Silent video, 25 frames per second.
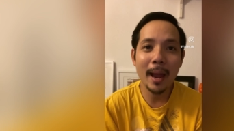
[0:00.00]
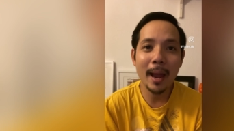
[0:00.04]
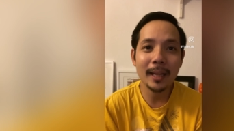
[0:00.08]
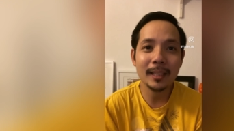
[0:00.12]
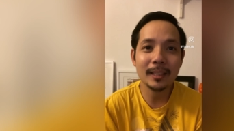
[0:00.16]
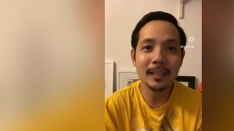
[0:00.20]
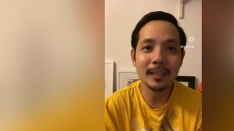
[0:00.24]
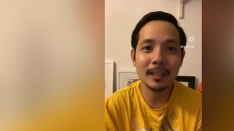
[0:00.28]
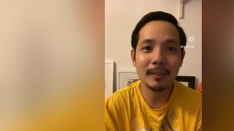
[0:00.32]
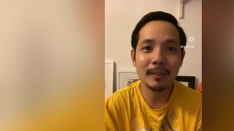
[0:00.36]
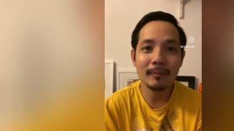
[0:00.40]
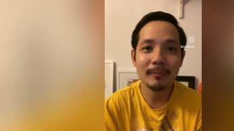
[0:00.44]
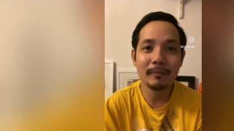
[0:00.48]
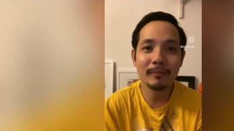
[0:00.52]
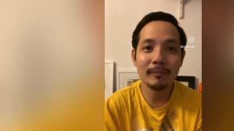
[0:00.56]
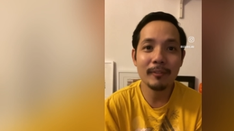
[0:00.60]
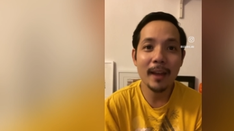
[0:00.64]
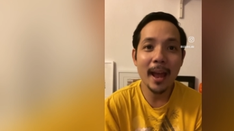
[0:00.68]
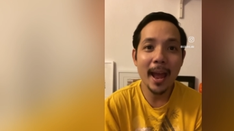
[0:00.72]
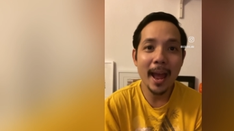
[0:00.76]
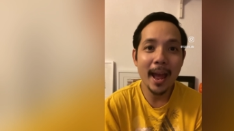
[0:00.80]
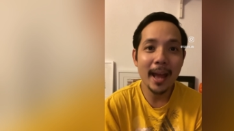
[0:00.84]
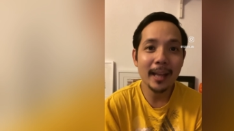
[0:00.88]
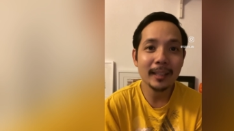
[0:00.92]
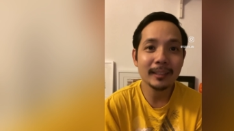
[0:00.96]
back some
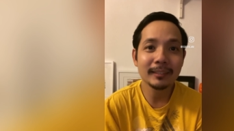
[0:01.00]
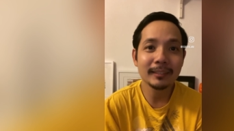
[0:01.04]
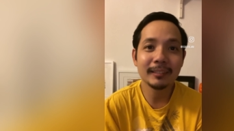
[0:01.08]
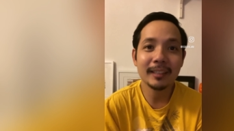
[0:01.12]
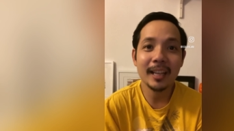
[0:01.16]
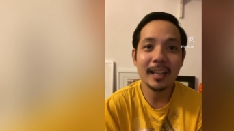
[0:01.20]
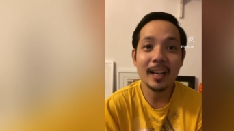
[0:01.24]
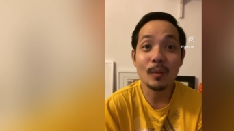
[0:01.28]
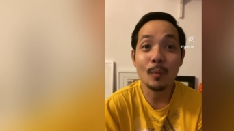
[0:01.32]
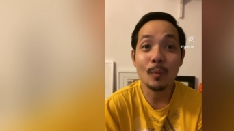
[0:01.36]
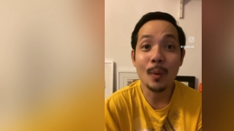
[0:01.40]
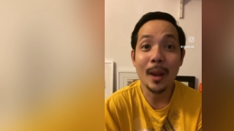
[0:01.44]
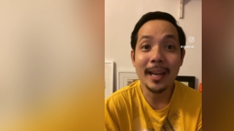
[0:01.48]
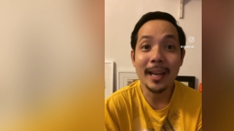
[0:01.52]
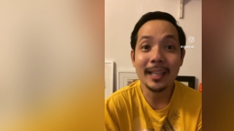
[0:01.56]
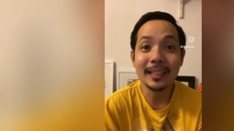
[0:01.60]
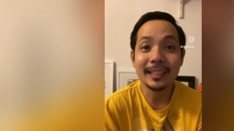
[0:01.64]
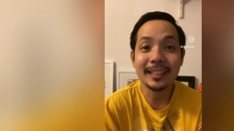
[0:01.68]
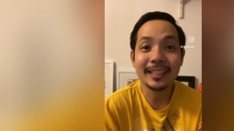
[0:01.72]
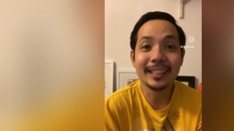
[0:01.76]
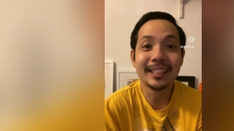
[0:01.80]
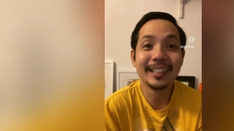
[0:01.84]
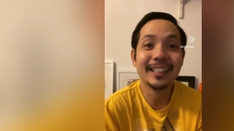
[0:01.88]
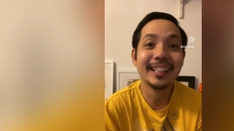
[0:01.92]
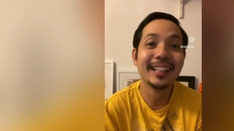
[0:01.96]
fat and
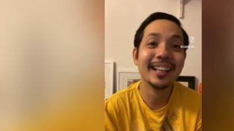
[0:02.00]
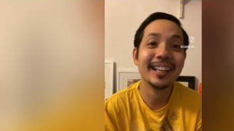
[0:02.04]
weight.